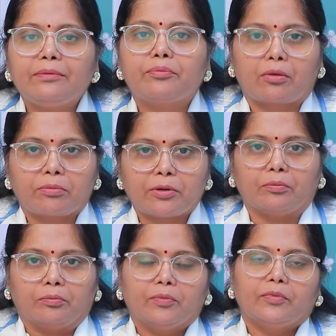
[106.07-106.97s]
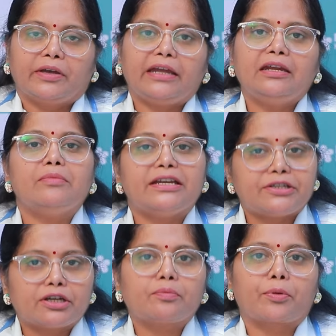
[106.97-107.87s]
problem, any
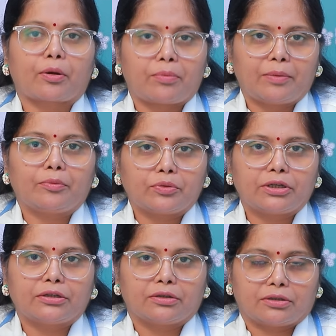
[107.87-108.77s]
major problem to the